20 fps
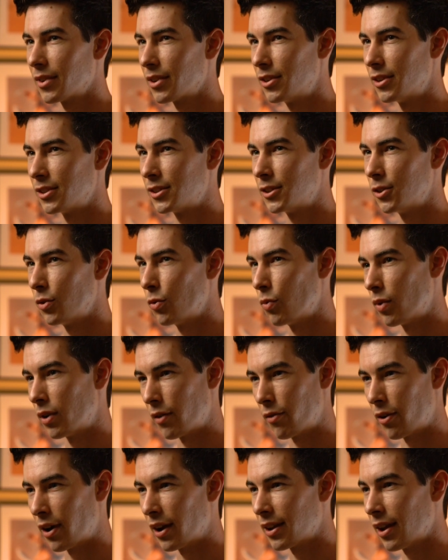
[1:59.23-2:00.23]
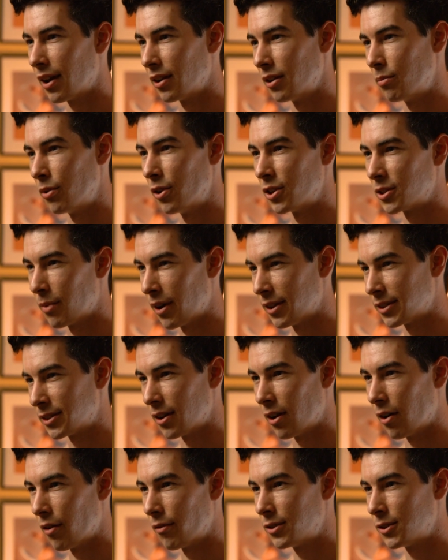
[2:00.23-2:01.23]
just doing whatever I can to push
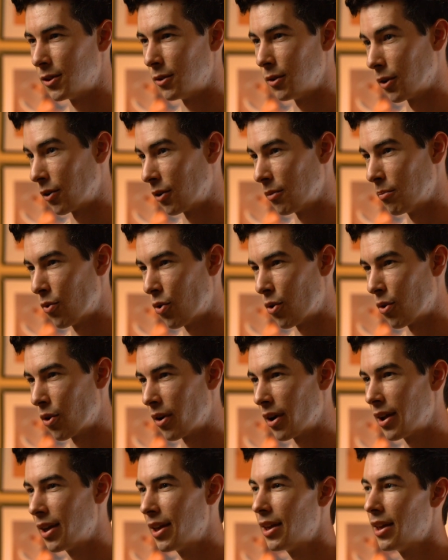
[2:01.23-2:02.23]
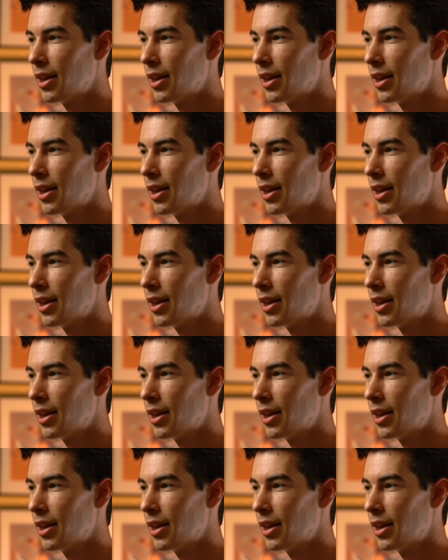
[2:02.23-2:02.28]
myself to learn more